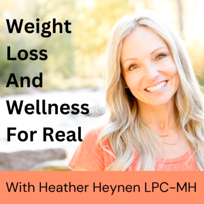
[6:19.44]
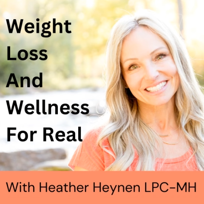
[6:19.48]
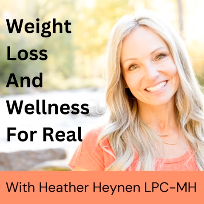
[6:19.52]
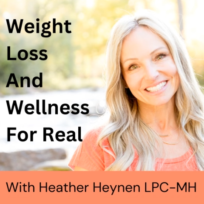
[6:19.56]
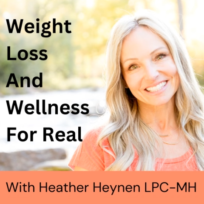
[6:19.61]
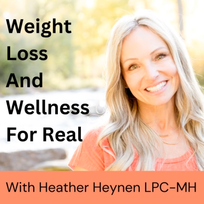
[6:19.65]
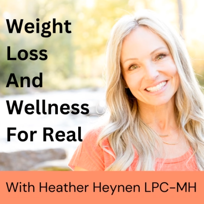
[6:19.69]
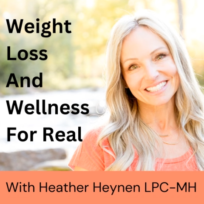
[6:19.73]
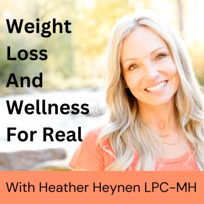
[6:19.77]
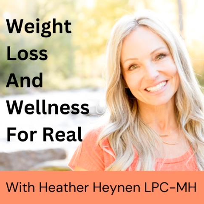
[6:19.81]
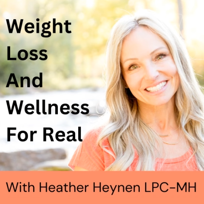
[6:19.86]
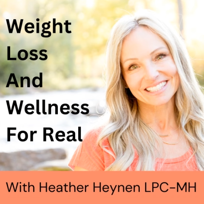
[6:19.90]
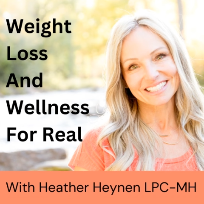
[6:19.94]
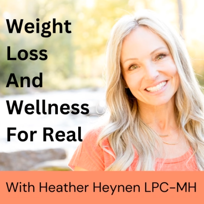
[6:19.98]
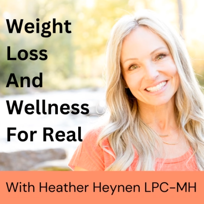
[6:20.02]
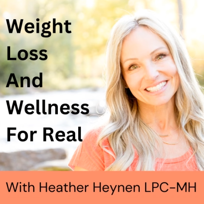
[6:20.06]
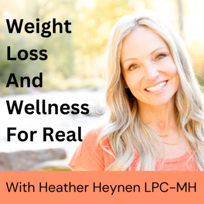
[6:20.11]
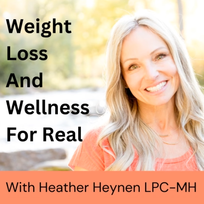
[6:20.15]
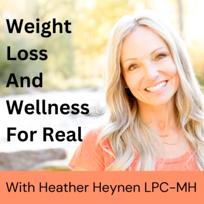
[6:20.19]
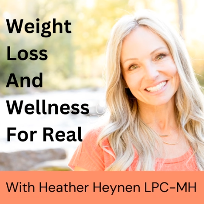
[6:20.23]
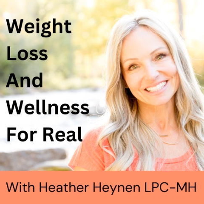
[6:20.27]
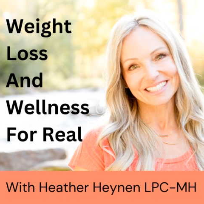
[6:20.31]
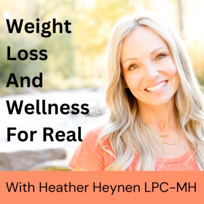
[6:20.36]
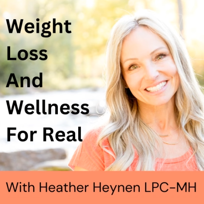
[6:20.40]

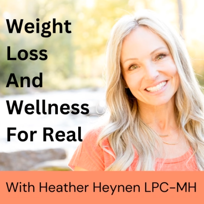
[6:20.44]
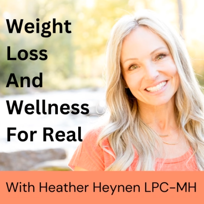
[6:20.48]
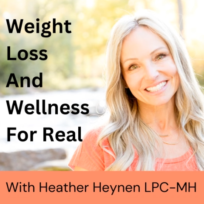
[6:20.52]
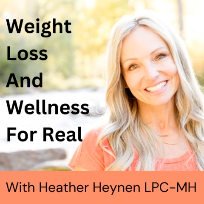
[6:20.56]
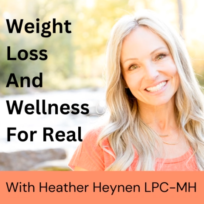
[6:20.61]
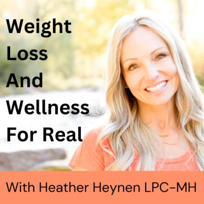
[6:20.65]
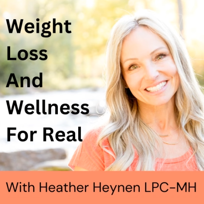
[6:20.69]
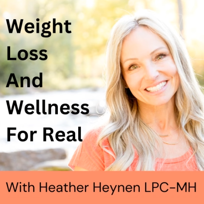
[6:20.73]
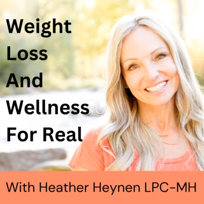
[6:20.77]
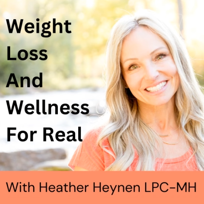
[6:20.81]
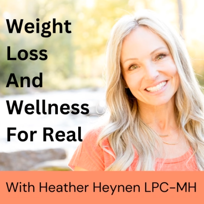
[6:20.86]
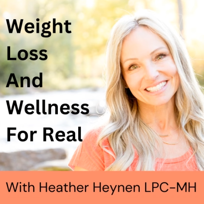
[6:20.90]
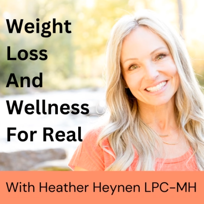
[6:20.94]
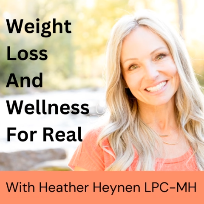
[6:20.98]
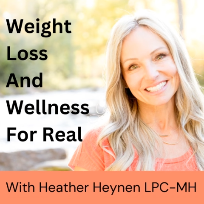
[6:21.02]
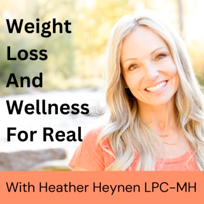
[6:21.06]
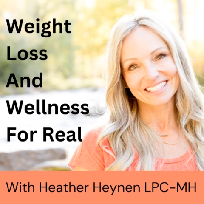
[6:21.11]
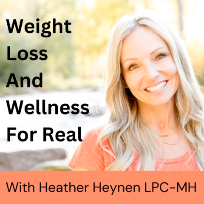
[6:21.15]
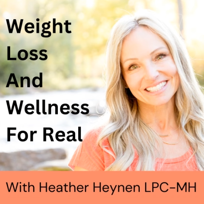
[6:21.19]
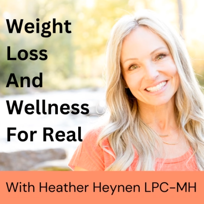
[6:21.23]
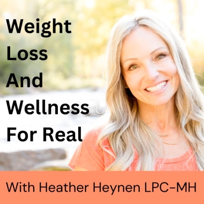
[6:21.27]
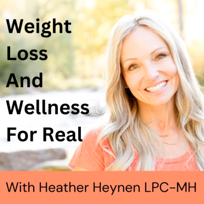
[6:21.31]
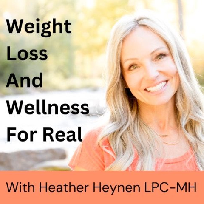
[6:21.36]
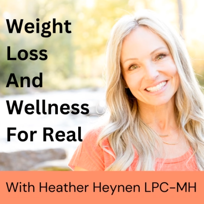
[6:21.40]

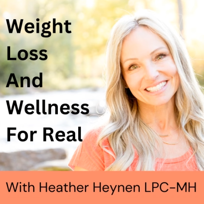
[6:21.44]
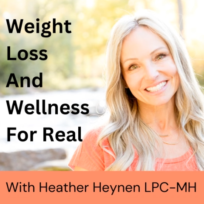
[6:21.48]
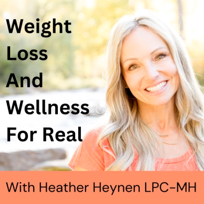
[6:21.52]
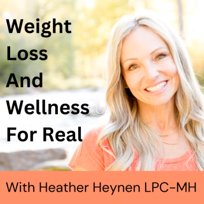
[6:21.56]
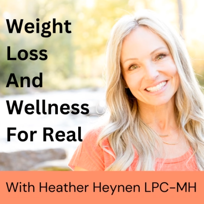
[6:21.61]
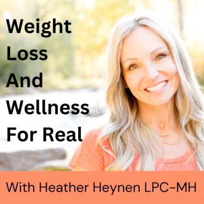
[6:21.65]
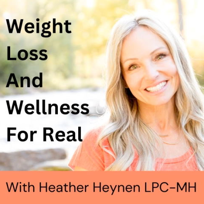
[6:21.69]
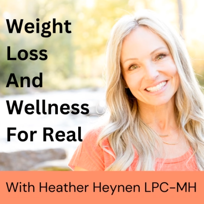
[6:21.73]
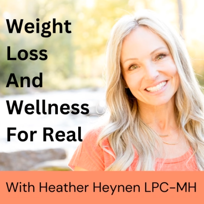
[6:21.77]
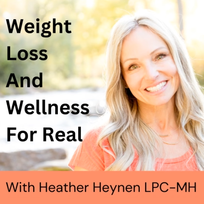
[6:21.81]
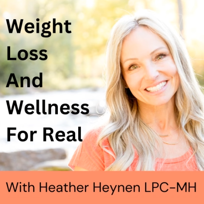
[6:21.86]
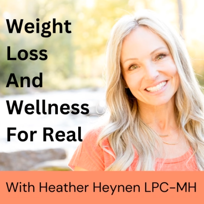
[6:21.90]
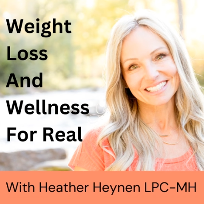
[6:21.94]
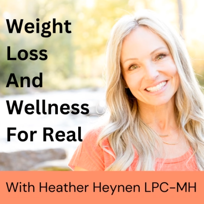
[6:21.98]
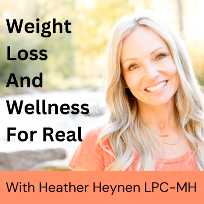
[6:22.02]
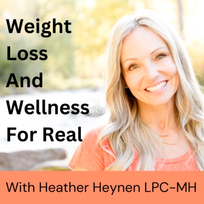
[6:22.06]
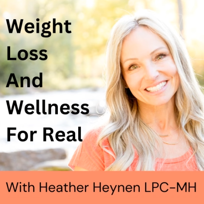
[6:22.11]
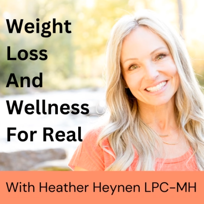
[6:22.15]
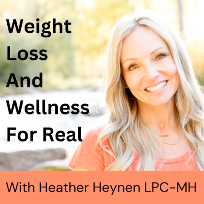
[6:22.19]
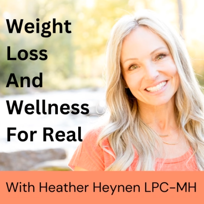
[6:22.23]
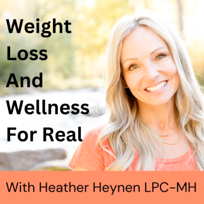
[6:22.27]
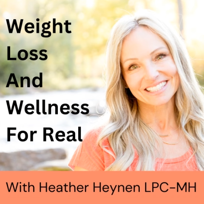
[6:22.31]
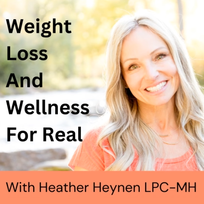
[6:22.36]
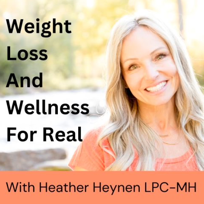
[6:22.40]

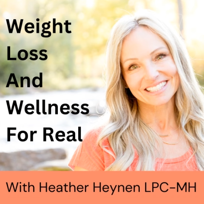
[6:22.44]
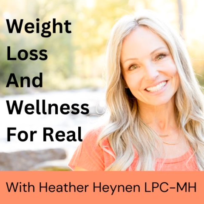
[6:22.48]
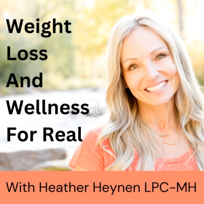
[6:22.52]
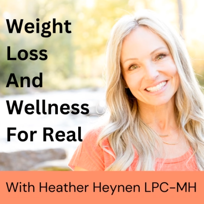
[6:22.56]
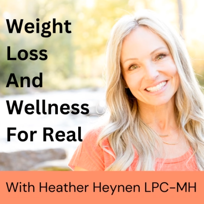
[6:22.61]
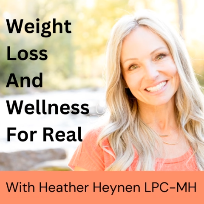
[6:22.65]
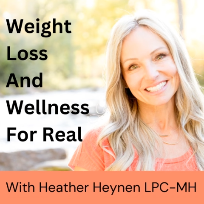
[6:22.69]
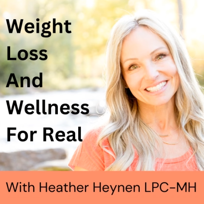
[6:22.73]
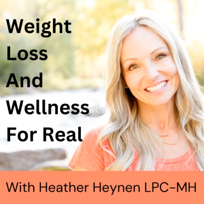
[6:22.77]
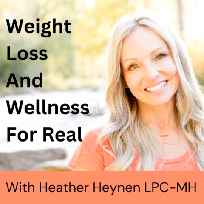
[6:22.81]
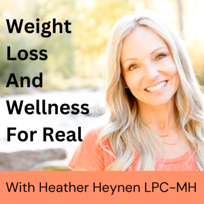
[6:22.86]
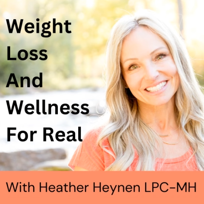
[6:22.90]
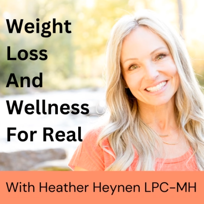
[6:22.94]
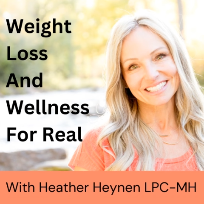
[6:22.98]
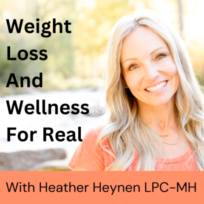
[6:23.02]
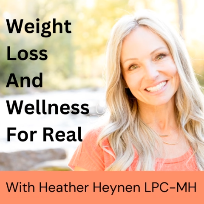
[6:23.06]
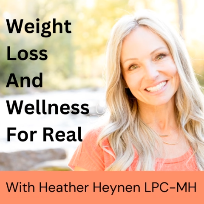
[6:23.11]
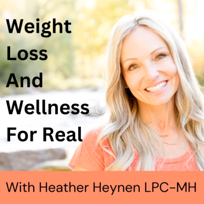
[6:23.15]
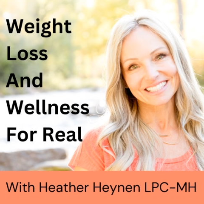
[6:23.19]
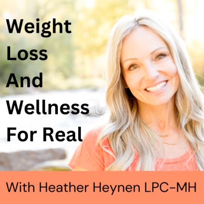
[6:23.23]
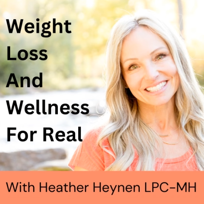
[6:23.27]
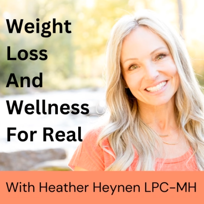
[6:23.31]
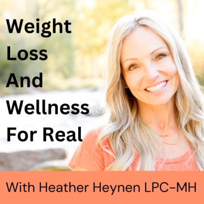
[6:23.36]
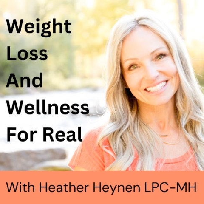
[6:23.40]

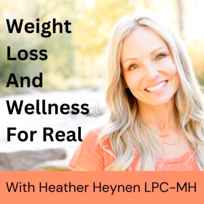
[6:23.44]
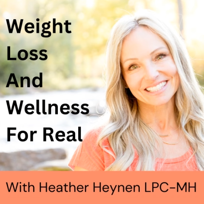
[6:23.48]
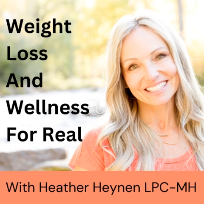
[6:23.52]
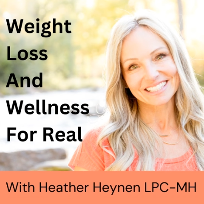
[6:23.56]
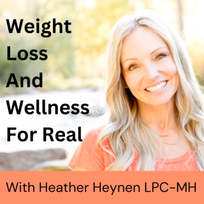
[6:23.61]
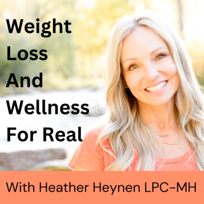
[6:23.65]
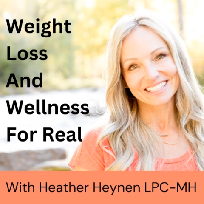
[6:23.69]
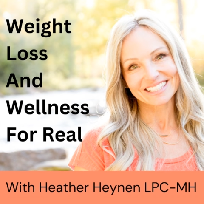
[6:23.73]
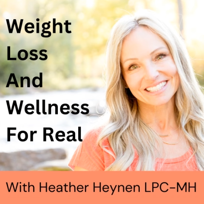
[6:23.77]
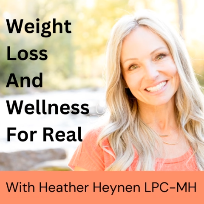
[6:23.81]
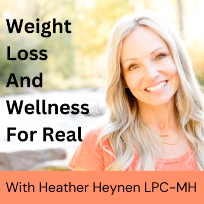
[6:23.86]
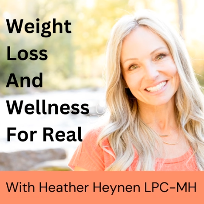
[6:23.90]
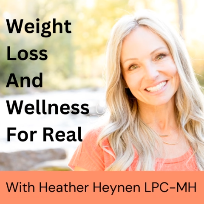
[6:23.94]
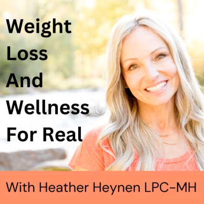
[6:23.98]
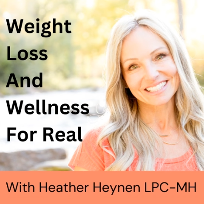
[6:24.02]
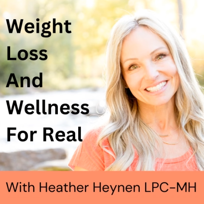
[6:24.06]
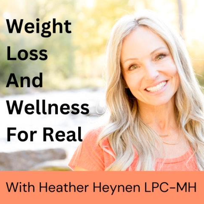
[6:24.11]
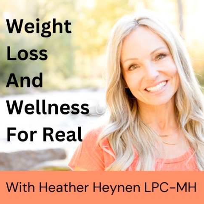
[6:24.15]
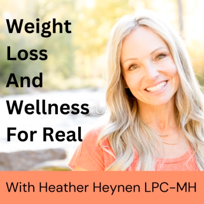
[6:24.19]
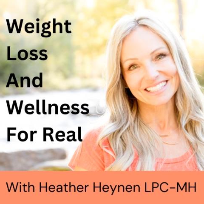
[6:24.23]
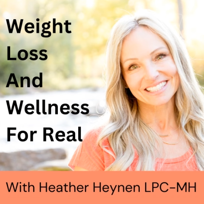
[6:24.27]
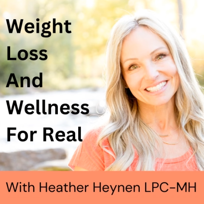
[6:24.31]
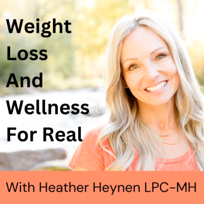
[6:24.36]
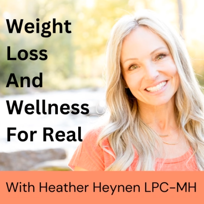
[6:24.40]

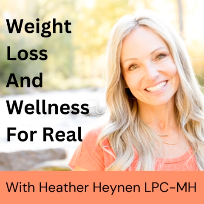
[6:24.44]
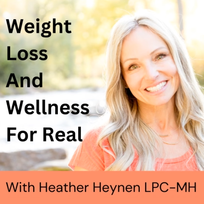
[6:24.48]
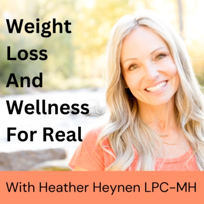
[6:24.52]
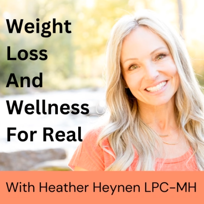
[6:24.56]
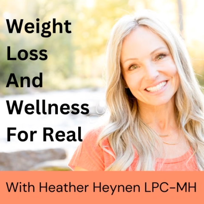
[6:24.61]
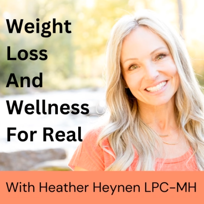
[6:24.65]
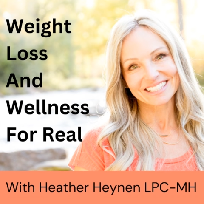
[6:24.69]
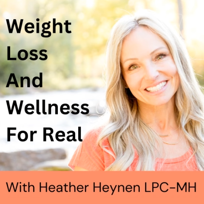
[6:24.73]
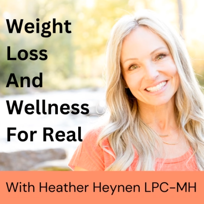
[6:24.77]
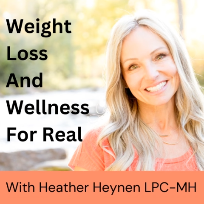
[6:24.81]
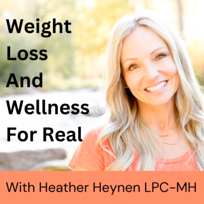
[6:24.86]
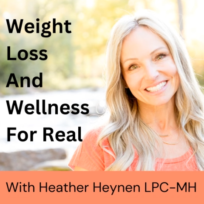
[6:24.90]
The face doesn't move, so there is nothing to read.